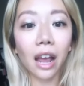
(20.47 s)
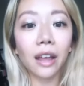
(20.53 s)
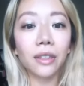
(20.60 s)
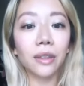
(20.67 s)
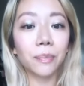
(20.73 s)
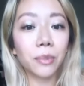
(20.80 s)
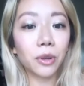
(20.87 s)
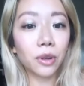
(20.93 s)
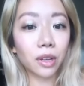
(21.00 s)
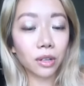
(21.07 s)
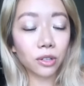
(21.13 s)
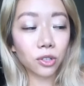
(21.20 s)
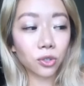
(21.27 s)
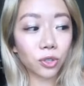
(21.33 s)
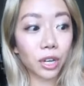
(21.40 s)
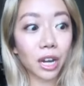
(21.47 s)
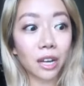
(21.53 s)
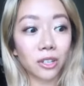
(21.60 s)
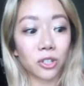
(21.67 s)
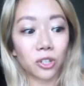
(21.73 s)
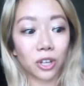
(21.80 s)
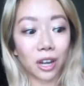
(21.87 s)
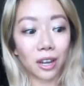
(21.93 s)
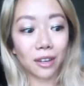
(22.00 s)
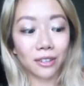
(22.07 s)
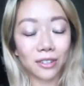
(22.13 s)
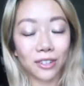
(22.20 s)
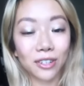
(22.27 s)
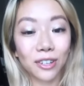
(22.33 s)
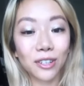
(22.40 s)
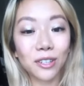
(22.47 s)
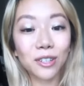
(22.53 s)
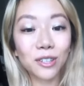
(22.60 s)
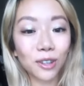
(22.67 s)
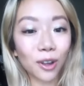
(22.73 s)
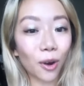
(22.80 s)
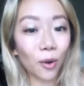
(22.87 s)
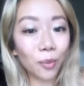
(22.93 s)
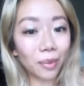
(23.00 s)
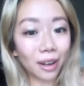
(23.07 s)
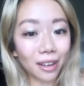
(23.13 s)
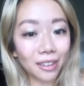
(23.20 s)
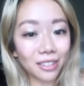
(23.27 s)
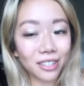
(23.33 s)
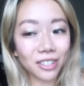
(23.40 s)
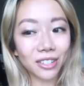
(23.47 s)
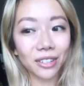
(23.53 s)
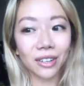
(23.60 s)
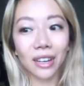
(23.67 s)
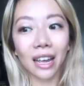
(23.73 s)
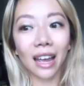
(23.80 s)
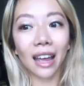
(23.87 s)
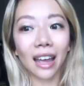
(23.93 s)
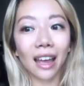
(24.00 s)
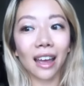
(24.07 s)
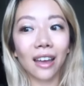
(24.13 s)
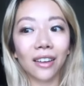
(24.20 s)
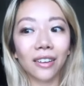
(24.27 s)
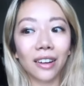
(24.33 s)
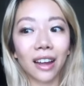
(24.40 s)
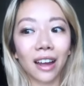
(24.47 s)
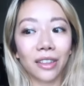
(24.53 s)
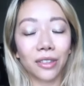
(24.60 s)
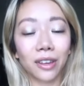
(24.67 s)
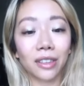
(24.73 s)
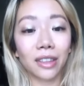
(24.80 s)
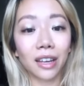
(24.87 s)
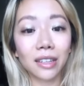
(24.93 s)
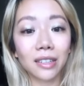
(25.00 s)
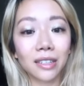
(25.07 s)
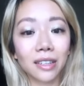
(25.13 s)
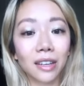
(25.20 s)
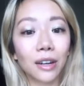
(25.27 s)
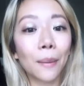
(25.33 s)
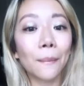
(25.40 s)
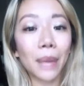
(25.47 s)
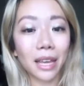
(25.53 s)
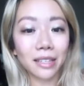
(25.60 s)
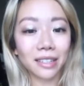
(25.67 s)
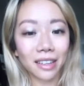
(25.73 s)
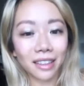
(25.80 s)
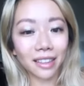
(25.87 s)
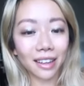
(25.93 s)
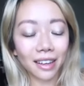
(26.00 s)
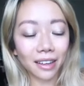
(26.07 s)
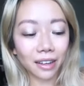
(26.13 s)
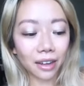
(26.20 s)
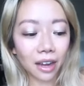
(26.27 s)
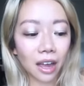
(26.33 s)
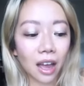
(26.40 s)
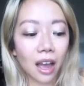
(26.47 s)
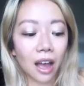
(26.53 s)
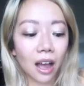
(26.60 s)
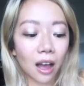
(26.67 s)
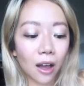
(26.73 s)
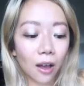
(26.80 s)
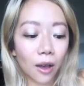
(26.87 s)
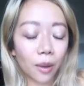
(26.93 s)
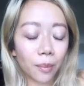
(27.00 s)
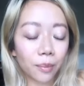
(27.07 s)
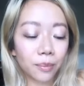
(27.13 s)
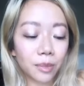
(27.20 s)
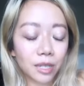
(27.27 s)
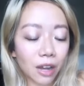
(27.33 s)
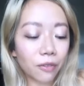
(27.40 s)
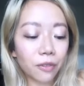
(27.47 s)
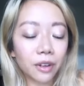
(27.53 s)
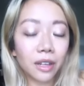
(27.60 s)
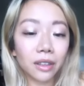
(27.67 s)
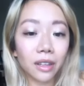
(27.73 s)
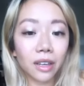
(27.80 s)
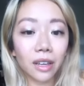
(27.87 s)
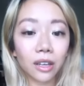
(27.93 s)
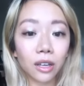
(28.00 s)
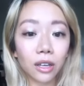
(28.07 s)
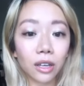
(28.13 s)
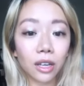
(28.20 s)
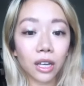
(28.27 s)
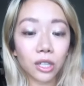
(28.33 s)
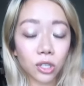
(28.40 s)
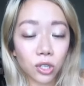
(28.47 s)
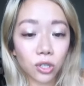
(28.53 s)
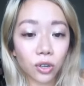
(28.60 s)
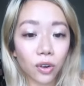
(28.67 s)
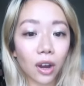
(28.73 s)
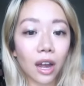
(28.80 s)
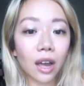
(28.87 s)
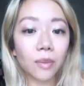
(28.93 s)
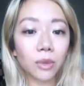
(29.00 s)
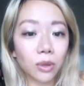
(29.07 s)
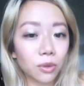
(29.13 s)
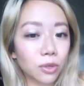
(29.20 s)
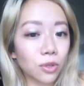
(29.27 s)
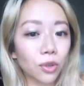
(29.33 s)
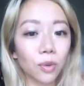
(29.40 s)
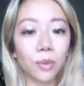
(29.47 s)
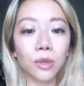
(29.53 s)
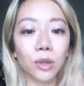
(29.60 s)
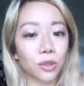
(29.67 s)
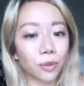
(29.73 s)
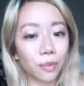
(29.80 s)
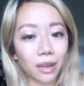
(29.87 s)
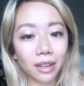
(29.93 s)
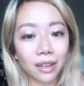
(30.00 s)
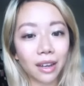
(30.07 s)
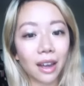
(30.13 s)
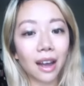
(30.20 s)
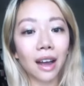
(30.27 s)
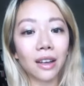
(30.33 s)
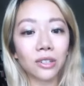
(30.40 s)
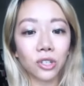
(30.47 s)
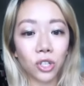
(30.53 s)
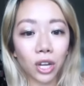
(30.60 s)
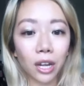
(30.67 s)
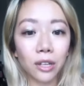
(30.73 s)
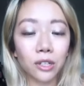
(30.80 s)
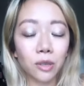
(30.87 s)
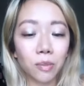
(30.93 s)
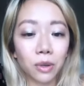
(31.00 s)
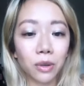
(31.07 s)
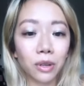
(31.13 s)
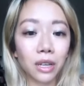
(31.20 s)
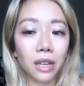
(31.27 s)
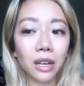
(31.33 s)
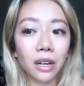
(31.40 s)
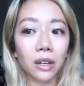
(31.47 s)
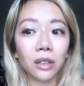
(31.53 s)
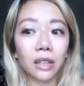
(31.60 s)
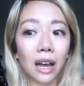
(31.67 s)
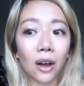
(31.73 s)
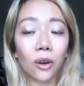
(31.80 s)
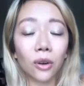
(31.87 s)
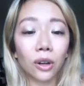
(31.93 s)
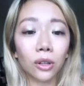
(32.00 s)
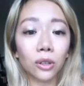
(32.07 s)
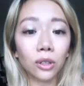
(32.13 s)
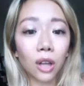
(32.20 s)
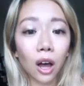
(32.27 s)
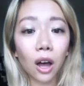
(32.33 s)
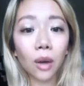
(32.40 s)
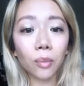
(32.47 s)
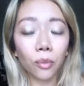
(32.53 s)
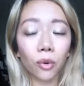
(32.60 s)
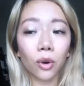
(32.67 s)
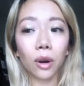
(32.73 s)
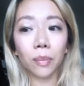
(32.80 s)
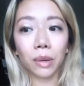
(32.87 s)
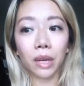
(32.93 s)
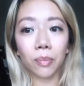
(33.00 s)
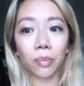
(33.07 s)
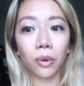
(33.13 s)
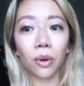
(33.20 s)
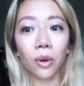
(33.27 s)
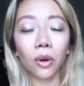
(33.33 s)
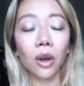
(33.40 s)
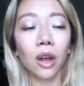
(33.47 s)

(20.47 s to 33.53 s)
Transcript: The beauty industry has changed so much, and I think that's an amazing thing. Um, definitely, Instagram, YouTube, social media has changed beauty and allowed a lot more people